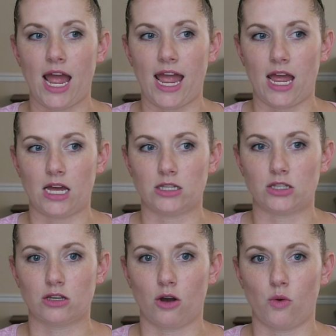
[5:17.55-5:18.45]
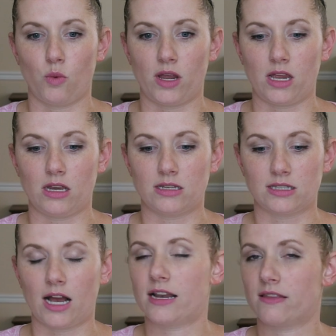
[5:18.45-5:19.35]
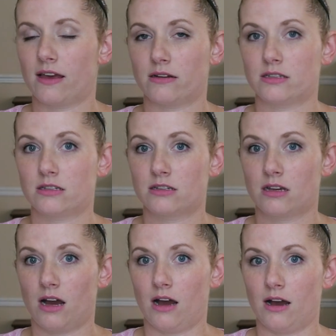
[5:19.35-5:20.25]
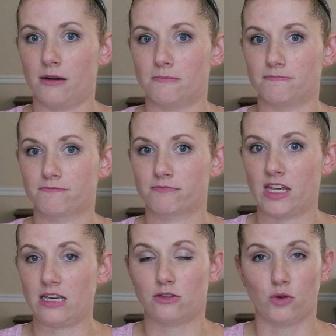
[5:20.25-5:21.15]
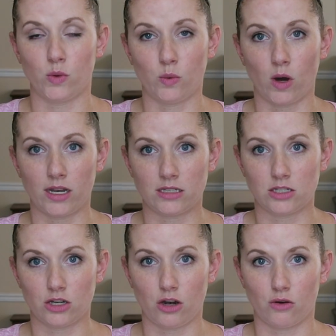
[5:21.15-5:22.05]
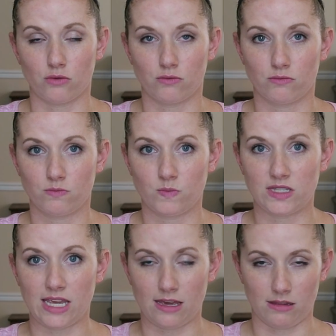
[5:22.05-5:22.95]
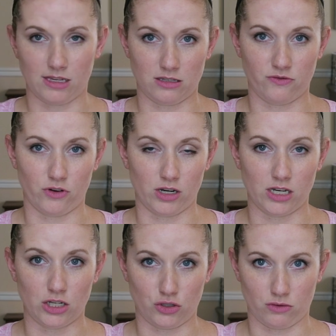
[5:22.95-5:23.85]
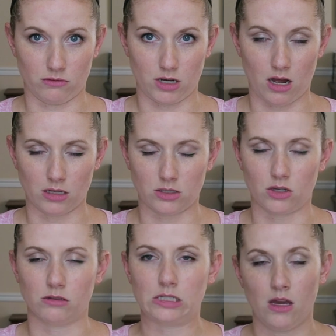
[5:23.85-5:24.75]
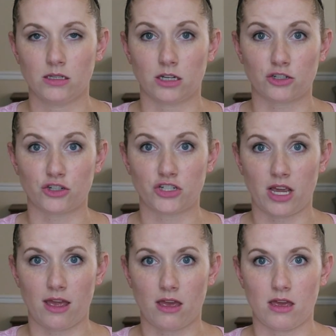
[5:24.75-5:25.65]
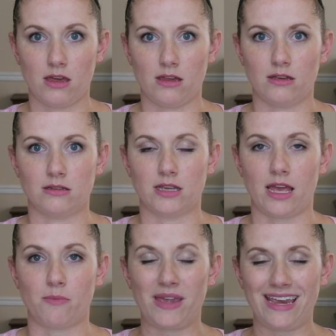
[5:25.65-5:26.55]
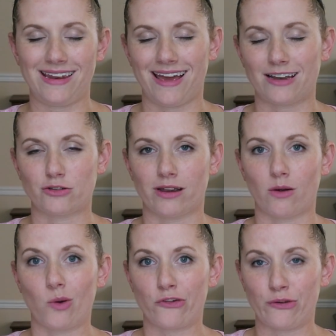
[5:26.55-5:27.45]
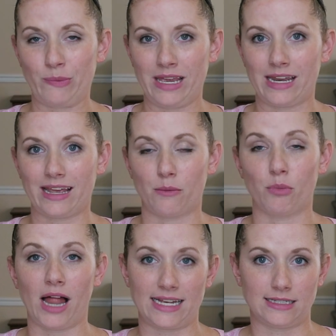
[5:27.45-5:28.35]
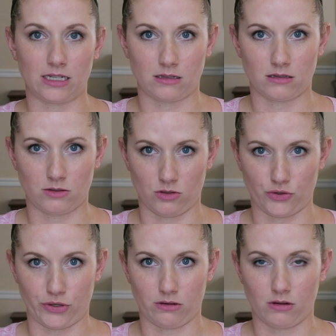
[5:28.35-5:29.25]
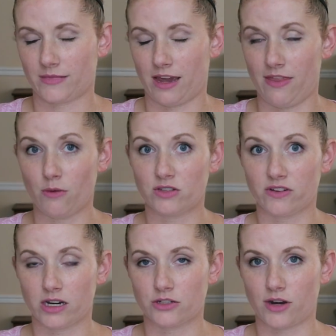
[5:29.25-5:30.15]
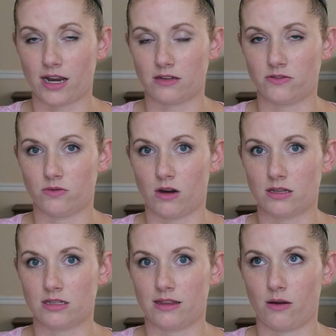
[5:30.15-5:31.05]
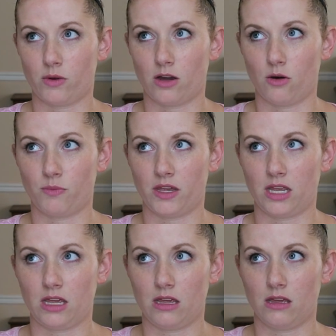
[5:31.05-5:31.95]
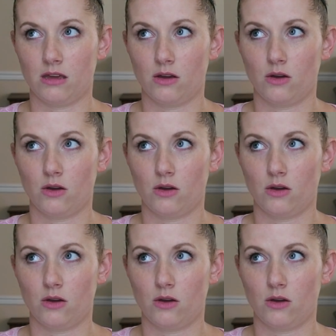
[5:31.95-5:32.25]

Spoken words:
And so we decided that he's who we wanted to go see, at least for an initial consult. Dr. Chang is a pediatric, orthopedic, and plastics surgeon. And that was very attractive to us in that we hoped that he